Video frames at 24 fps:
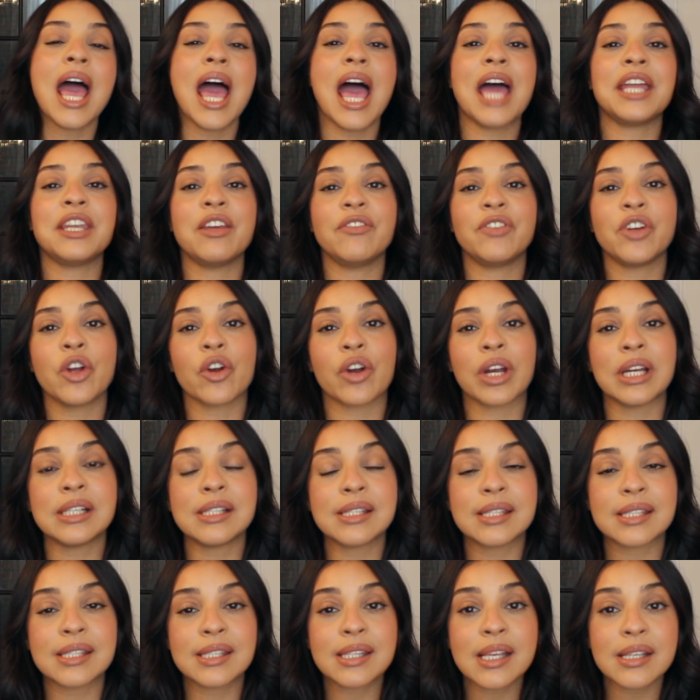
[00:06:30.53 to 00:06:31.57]
And if you're
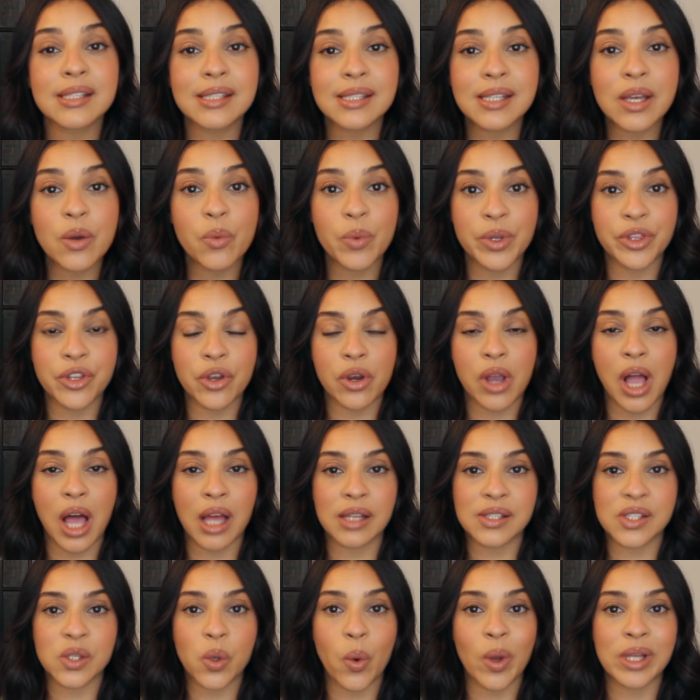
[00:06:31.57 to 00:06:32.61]
consistent with your
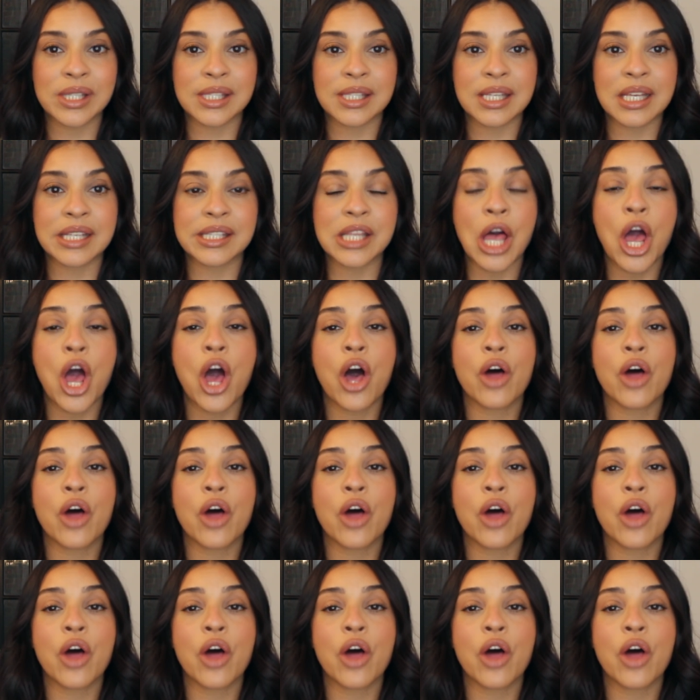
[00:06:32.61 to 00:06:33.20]
consequences,